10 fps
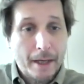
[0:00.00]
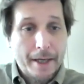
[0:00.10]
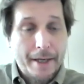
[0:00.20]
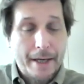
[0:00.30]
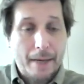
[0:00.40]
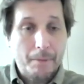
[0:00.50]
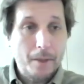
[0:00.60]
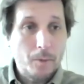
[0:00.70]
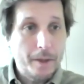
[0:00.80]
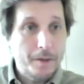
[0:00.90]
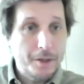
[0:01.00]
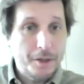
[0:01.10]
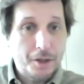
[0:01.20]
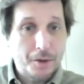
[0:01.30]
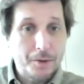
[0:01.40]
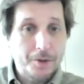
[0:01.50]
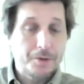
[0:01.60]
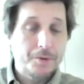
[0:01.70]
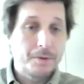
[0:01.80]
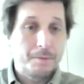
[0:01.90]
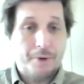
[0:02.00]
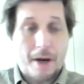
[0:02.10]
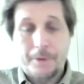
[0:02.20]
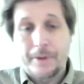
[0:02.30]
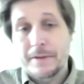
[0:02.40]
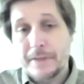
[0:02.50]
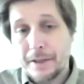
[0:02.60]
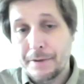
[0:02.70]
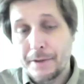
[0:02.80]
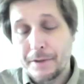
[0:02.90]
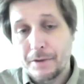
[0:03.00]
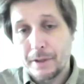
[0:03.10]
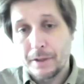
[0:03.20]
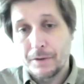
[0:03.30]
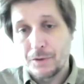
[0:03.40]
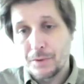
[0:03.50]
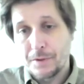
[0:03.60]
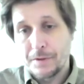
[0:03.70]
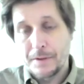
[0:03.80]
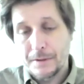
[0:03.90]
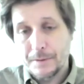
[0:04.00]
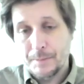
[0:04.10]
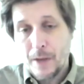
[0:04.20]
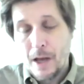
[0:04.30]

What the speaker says: Namely, we're going to go to primary and secondary historical sources,